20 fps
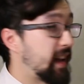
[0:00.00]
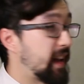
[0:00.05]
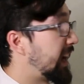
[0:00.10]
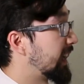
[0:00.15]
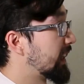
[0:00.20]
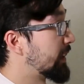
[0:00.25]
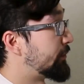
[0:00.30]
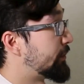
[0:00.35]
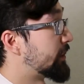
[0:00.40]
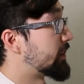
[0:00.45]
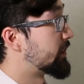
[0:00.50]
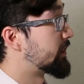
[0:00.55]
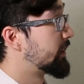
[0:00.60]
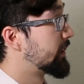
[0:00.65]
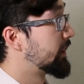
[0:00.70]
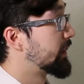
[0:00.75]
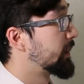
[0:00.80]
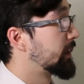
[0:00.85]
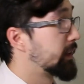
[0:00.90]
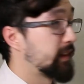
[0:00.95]
elephant.
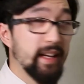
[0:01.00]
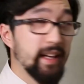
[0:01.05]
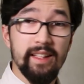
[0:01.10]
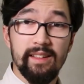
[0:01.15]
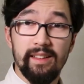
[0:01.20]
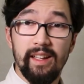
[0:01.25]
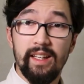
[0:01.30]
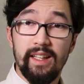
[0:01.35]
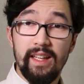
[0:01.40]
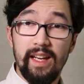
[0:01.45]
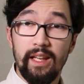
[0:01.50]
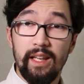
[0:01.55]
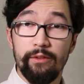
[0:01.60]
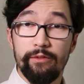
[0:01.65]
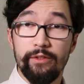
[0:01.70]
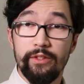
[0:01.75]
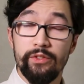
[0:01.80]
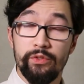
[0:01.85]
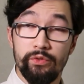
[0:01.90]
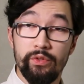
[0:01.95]
And like
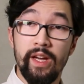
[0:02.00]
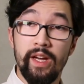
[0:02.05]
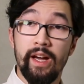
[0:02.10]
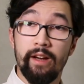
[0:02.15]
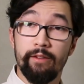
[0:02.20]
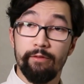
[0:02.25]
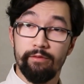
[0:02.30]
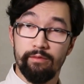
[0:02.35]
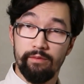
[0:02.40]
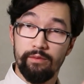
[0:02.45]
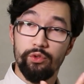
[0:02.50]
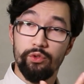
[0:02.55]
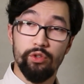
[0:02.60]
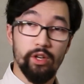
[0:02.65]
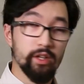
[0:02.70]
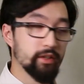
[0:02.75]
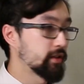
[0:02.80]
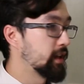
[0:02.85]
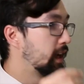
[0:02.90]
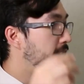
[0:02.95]
elephants, they have
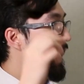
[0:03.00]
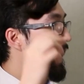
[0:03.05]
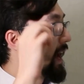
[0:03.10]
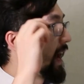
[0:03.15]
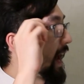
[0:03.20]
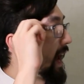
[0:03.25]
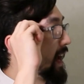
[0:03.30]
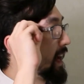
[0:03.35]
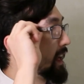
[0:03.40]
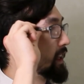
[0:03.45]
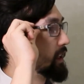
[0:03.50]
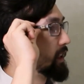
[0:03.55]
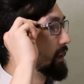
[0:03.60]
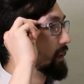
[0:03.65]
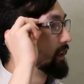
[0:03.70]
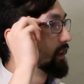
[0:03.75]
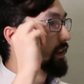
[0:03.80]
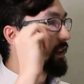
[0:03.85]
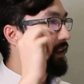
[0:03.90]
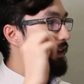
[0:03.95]
trunks, and
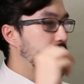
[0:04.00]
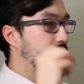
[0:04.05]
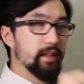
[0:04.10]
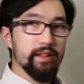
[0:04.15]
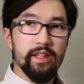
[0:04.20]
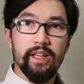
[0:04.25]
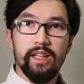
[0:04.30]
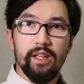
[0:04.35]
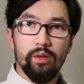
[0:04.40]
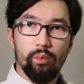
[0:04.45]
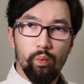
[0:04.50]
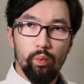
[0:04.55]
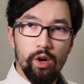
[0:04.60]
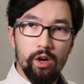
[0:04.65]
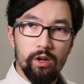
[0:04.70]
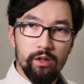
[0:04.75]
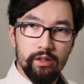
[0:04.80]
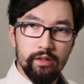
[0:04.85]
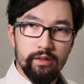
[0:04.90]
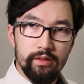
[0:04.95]
they can
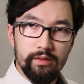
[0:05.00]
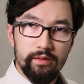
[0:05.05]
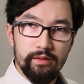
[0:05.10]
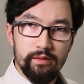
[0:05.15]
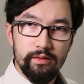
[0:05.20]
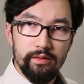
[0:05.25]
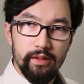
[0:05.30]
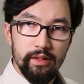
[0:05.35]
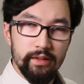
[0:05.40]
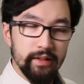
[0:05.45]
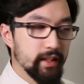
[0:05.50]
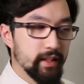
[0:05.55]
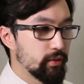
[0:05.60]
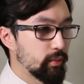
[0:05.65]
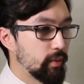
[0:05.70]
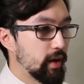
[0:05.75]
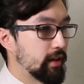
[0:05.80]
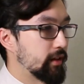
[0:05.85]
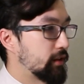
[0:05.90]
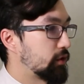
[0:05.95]
walk. That's
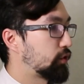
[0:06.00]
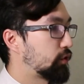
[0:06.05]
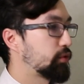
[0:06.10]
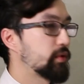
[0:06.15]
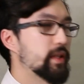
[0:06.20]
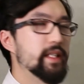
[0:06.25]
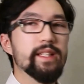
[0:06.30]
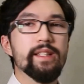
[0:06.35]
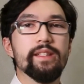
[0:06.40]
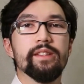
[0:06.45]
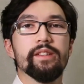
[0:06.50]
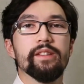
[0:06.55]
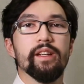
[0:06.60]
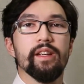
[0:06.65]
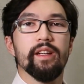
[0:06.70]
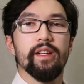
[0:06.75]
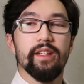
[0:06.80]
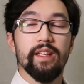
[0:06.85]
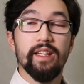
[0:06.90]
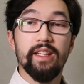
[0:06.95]
right, the trees
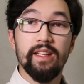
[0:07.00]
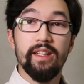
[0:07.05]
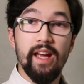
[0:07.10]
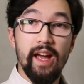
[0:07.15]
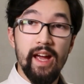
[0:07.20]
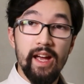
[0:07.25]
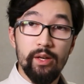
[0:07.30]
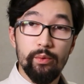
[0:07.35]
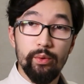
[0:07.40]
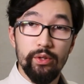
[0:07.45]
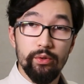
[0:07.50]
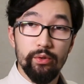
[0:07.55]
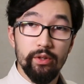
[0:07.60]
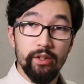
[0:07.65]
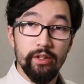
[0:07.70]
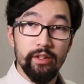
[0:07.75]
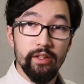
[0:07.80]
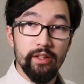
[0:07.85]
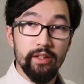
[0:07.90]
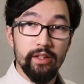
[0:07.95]
in
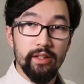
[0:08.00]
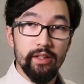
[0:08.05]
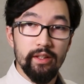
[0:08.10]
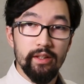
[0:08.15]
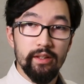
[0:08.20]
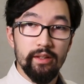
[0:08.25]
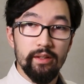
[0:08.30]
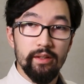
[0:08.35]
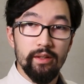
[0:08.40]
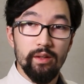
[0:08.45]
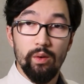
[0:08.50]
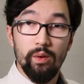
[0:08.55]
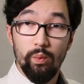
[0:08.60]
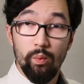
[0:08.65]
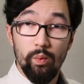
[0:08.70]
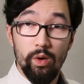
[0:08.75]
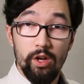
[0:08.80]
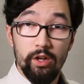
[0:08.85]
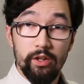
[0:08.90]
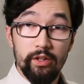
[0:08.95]
Ecuador
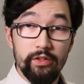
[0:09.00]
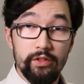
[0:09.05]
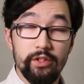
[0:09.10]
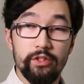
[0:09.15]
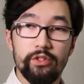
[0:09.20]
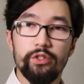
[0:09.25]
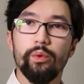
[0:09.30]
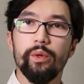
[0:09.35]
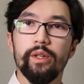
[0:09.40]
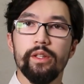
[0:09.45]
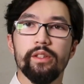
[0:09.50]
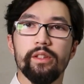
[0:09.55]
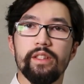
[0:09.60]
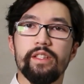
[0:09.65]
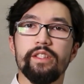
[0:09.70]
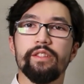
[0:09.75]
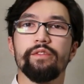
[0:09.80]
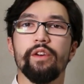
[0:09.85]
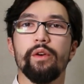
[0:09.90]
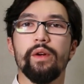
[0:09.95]
walk. The soil
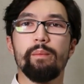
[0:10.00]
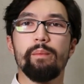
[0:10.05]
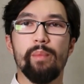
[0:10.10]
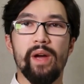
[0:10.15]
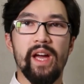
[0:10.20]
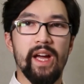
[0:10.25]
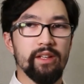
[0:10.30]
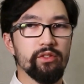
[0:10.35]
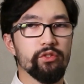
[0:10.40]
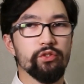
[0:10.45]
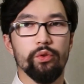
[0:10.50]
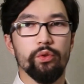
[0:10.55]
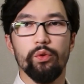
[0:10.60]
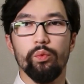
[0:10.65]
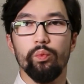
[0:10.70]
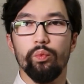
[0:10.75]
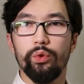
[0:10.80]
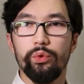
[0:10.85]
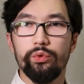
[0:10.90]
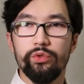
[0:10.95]
is very bad, so the
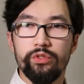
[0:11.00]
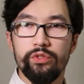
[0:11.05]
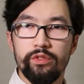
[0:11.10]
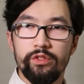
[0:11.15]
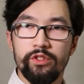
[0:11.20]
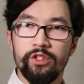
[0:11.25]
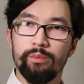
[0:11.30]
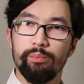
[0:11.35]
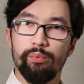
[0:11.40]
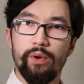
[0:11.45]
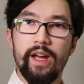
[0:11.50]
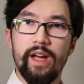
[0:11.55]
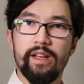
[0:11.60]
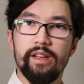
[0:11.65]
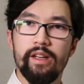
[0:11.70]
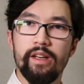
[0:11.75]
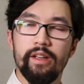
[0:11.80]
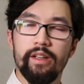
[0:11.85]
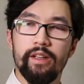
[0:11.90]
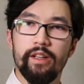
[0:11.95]
roots
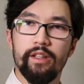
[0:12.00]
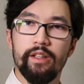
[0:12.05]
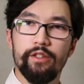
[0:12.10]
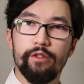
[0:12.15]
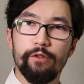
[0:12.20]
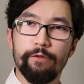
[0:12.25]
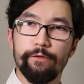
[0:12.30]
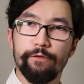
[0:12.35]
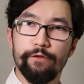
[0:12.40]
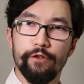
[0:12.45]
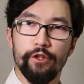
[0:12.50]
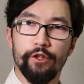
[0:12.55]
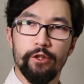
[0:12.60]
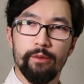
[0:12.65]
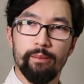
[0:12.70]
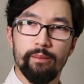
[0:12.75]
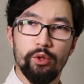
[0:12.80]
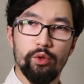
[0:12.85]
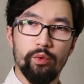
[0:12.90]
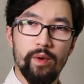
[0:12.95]
spread to
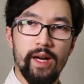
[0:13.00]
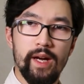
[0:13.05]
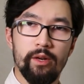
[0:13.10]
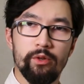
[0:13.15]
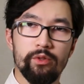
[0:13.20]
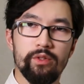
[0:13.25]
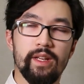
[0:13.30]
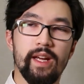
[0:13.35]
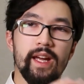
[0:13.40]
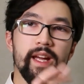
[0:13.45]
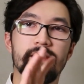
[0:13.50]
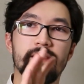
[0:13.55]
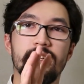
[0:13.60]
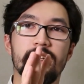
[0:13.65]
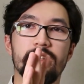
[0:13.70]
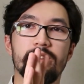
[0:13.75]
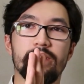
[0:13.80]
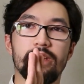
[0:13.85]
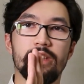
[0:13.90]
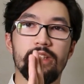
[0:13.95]
firm ground, and
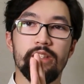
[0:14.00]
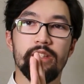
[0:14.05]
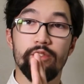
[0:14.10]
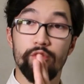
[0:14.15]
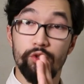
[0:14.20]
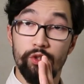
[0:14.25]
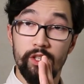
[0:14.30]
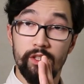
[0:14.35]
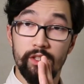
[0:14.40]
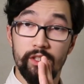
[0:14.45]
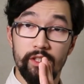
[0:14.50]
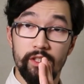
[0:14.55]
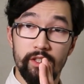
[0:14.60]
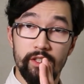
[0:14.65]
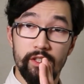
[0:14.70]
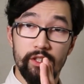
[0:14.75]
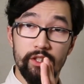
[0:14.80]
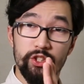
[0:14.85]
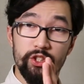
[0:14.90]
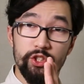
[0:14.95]
then the trunk
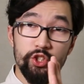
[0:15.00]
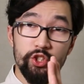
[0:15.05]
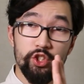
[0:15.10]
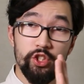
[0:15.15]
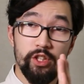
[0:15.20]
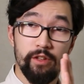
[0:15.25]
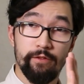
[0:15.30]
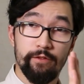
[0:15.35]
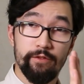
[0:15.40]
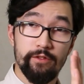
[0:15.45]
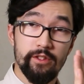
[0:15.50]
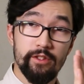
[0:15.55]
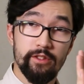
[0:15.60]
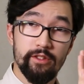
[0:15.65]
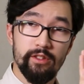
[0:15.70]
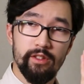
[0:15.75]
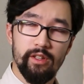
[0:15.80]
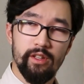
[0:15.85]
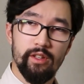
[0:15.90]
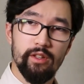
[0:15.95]

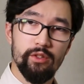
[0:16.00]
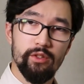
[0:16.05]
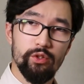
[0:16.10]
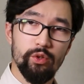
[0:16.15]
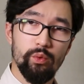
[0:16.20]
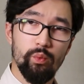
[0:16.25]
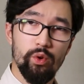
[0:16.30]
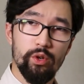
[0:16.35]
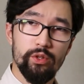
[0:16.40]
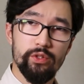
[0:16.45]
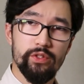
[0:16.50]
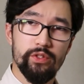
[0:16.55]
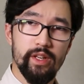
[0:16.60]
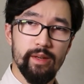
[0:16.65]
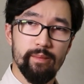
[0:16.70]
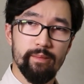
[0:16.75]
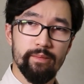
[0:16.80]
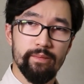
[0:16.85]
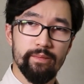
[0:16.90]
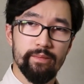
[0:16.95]
shifts towards
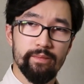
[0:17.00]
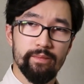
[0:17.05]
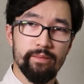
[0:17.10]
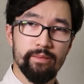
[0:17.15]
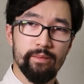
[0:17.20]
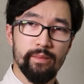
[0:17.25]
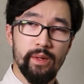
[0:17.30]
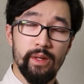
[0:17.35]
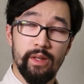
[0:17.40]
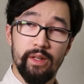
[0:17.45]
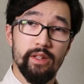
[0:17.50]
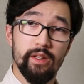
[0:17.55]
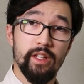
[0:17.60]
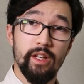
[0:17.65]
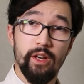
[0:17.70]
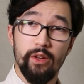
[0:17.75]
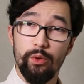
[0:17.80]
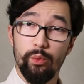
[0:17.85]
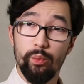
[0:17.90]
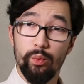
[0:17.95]
them. The
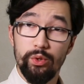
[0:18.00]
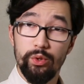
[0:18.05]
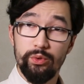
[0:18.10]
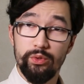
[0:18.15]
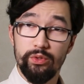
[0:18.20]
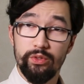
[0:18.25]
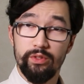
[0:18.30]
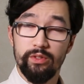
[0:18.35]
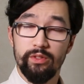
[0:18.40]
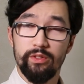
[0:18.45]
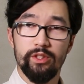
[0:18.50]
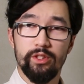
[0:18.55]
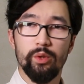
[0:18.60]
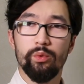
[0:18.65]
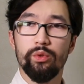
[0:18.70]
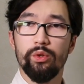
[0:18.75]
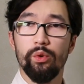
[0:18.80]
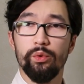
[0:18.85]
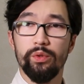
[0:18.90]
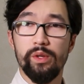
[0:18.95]
other roots
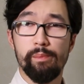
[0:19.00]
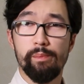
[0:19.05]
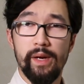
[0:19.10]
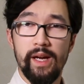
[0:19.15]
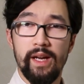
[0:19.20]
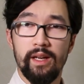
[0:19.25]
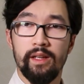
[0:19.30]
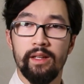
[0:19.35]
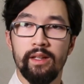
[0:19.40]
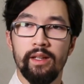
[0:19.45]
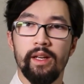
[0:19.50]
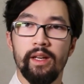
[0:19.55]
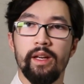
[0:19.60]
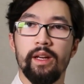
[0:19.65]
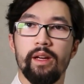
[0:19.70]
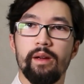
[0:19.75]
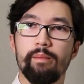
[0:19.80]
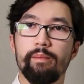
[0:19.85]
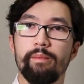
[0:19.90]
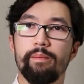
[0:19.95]
don't hold it back
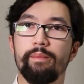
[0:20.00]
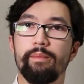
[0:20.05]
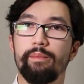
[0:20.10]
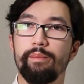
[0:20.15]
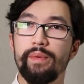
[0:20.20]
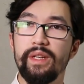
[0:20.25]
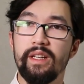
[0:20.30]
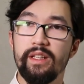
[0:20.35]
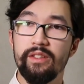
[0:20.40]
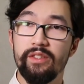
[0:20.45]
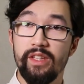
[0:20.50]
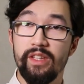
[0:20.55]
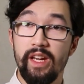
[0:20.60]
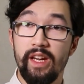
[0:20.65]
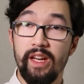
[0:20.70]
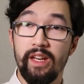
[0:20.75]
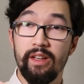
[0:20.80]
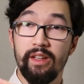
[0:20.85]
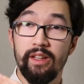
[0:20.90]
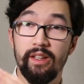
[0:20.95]
because
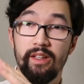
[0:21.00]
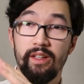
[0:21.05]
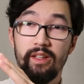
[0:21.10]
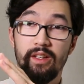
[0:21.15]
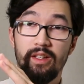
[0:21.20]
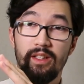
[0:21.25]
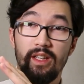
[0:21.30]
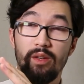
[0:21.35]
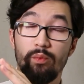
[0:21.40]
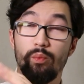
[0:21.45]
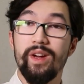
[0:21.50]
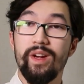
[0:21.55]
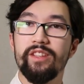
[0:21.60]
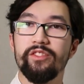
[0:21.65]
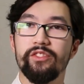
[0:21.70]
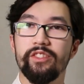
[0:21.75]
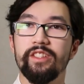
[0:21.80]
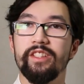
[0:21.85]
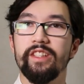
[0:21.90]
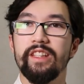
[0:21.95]
they get
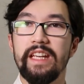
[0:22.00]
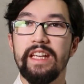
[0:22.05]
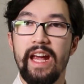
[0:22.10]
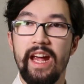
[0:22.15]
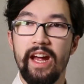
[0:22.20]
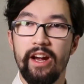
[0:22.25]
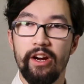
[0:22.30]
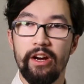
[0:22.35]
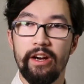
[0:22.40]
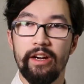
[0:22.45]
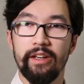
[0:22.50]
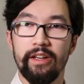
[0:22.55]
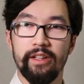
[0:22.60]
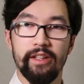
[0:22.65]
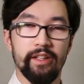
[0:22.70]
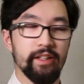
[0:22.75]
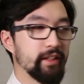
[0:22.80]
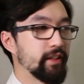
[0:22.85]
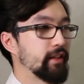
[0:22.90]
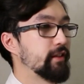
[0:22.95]
raised into the air
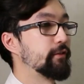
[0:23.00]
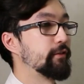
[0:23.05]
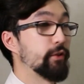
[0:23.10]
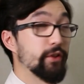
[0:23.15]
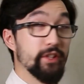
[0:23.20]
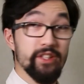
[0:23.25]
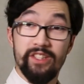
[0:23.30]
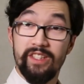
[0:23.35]
for the